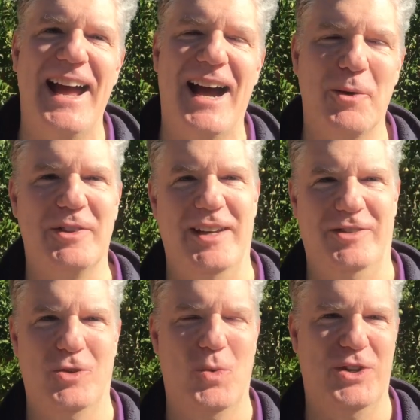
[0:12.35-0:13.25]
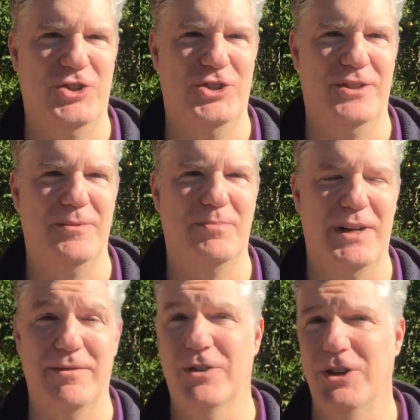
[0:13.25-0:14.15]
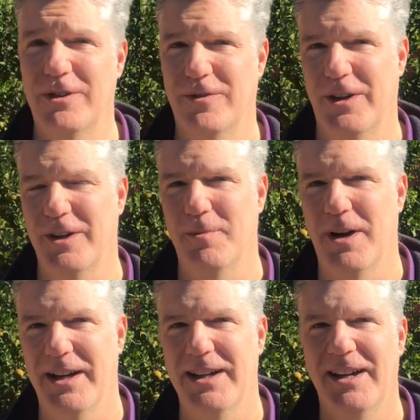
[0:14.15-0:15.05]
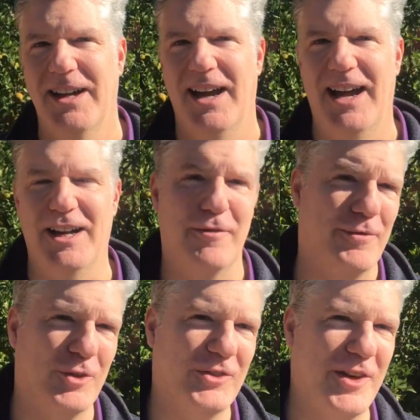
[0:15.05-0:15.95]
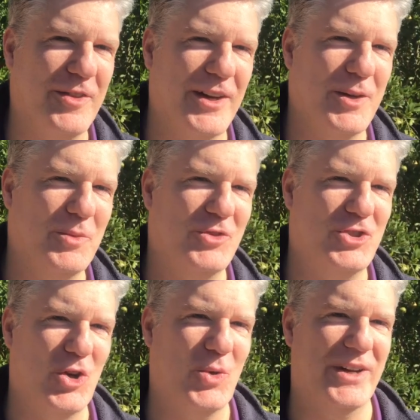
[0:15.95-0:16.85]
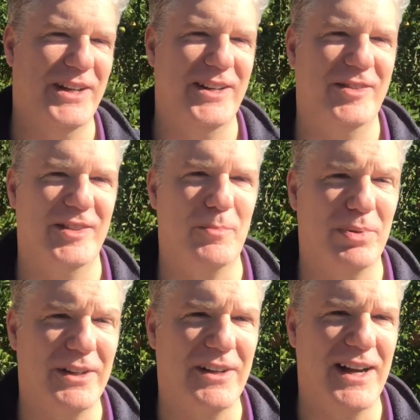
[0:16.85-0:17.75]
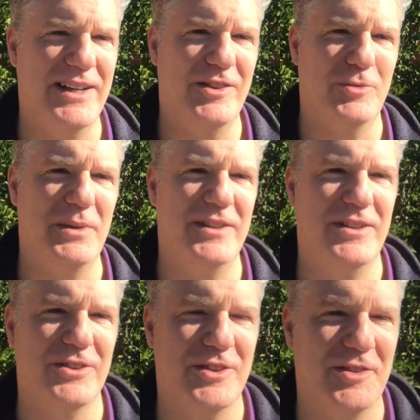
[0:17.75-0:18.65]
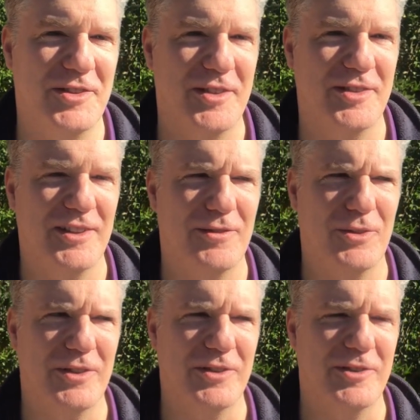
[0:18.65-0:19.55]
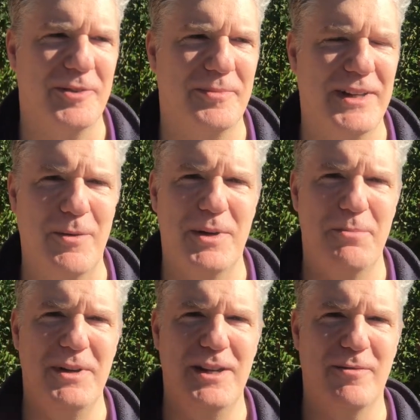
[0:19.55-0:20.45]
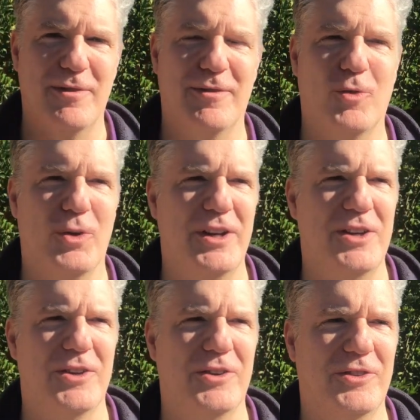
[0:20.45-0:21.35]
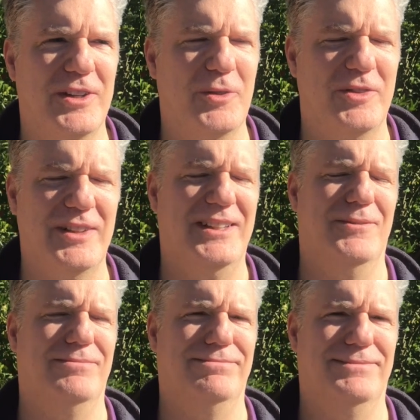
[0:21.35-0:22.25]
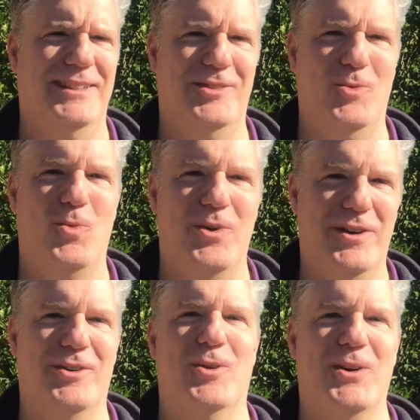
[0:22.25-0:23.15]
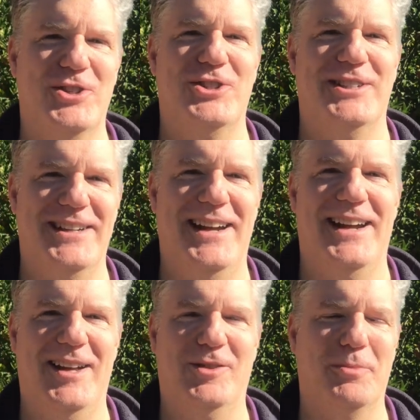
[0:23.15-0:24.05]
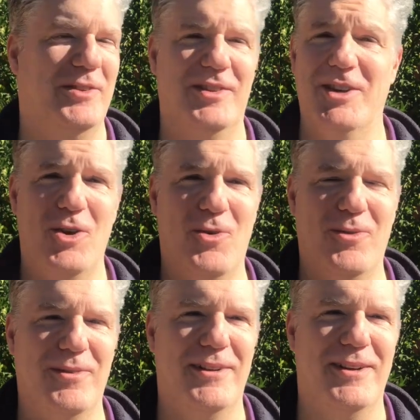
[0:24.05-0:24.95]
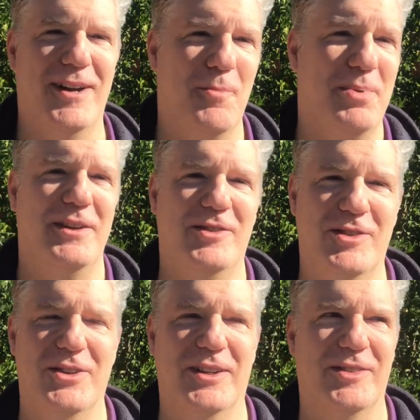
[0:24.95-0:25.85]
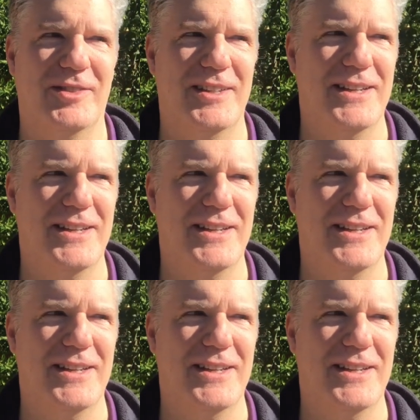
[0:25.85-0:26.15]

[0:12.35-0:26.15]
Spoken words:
I was asked a question by a very good friend of mine, and at first I thought he was joking. He said, Blair, how do you speak to your deceased loved ones? I've been a medium for 40 years, and I was thinking, that's a weird question to ask. But he said, no, I'm being serious.